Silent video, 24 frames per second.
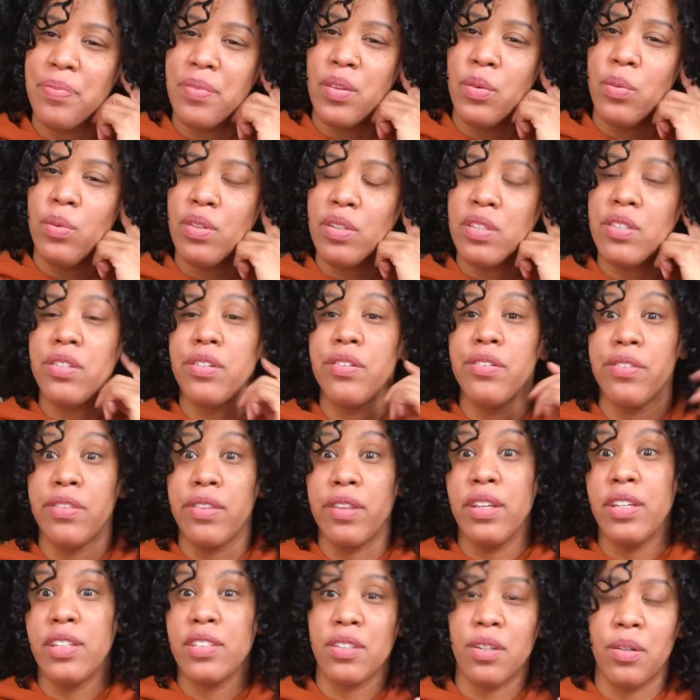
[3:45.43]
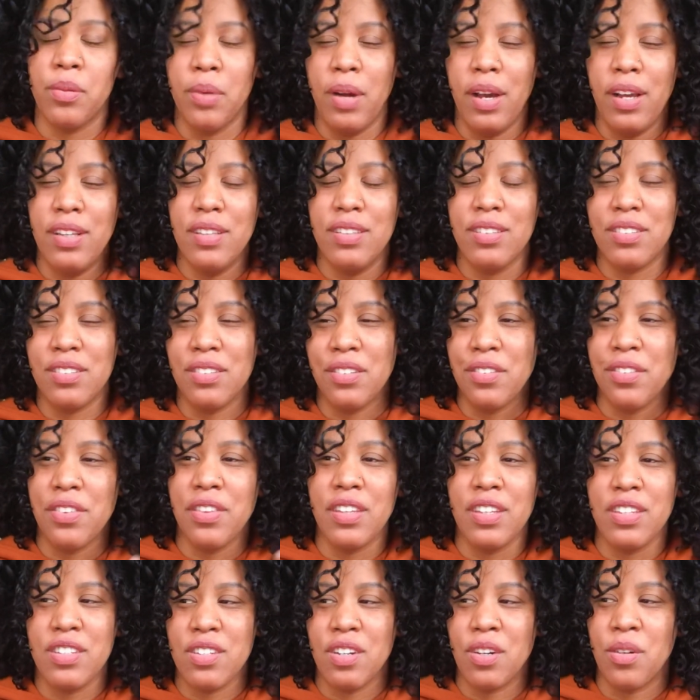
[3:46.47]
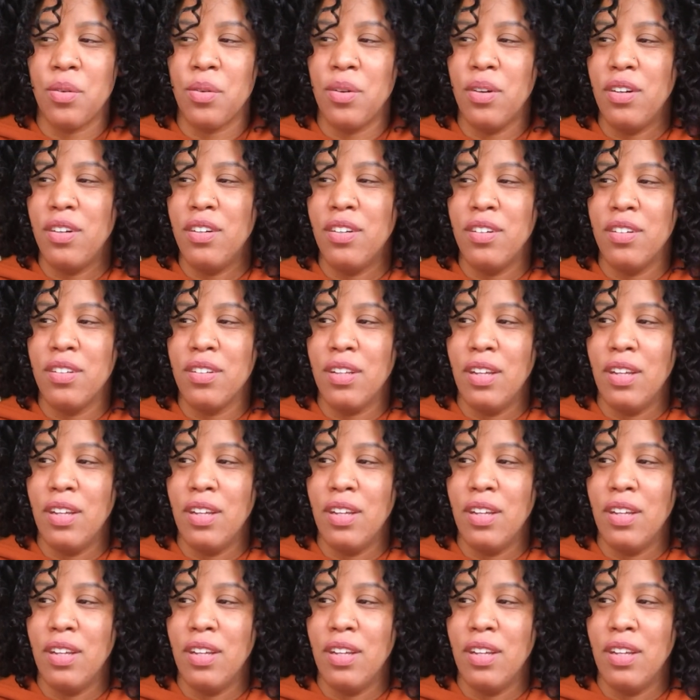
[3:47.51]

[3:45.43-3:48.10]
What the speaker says: well, certain things are right and certain things are wrong.